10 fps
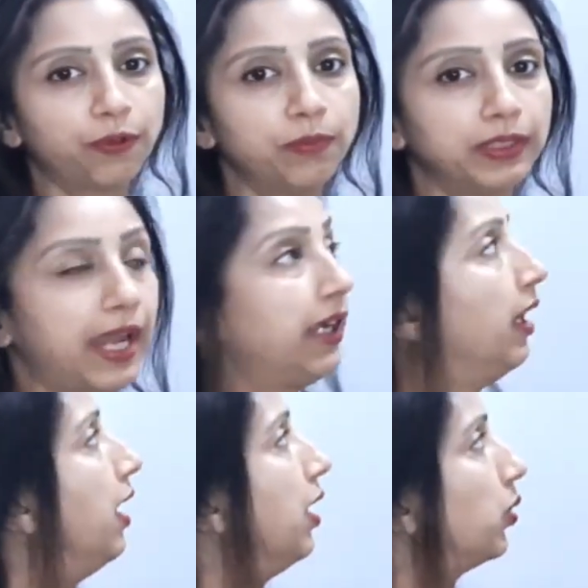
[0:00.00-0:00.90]
from that
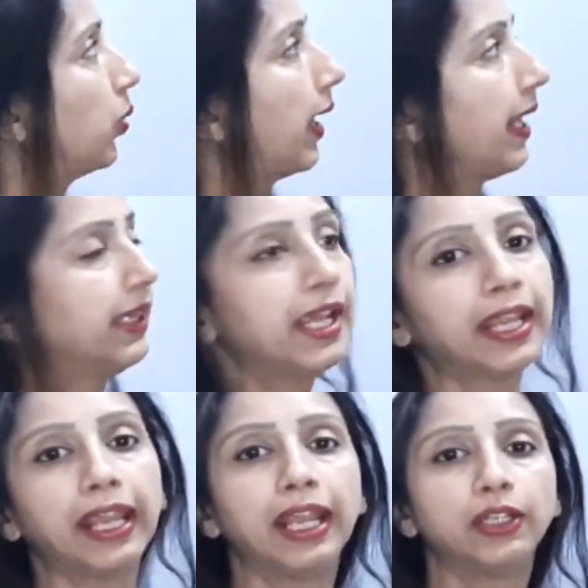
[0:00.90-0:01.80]
to get
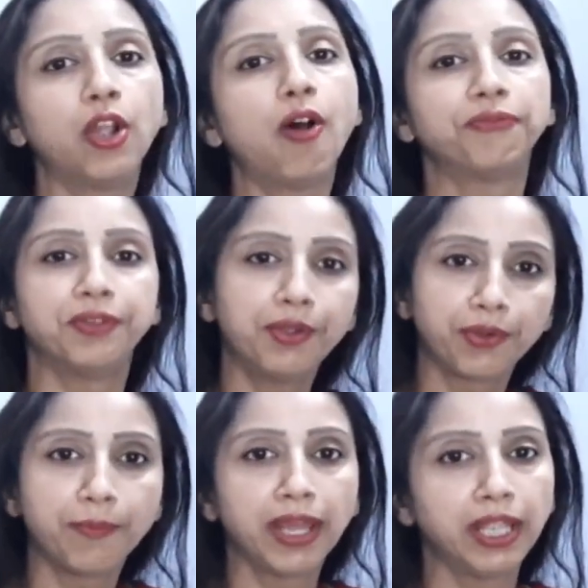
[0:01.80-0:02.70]
the area of the
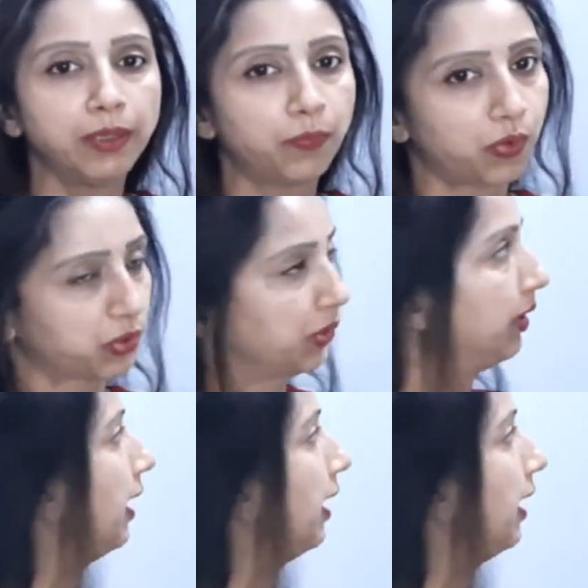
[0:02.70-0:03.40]
remaining portion.